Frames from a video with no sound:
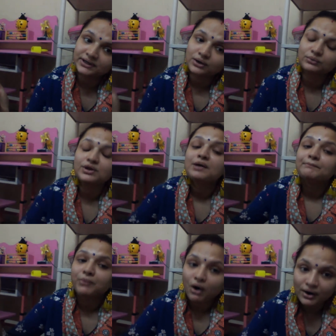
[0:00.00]
noun,
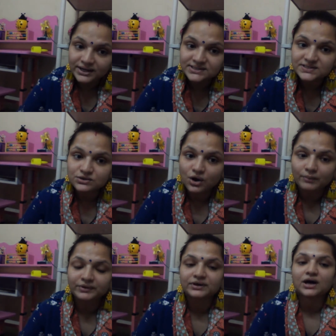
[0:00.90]
boy is a
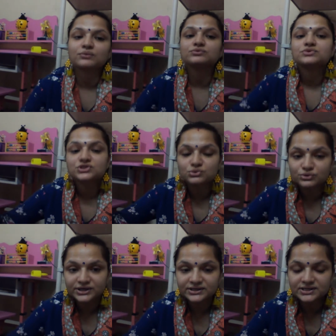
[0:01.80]
common noun,
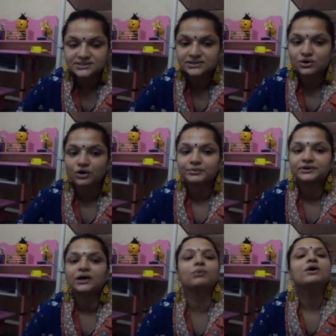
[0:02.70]
student is a
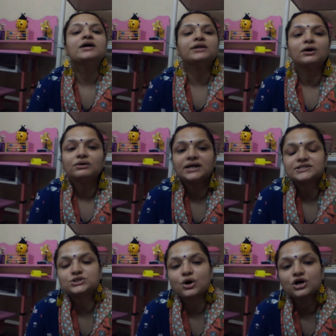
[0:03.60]
common noun. Now
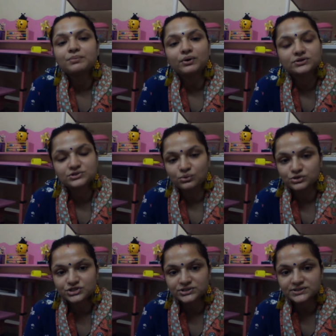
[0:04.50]
let's talk about
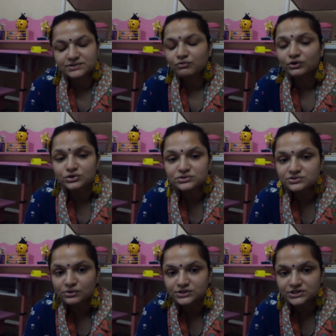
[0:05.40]
soldiers. What do
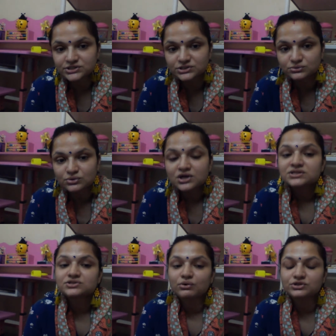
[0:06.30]
soldiers do?
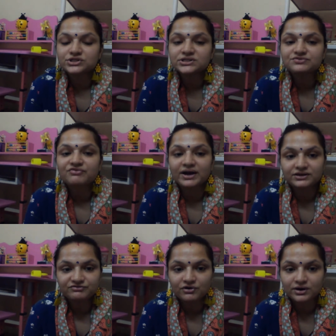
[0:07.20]
Soldiers
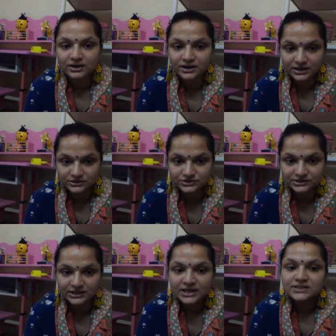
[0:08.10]
fight for our
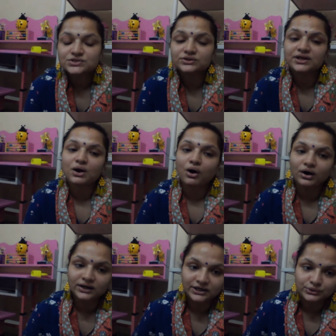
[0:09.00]
country. So they
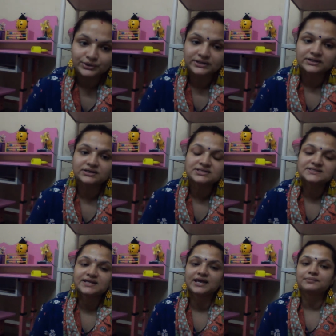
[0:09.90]
all are doing the
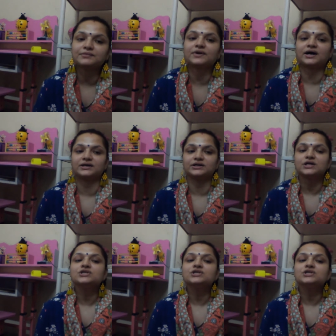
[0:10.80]
same kind.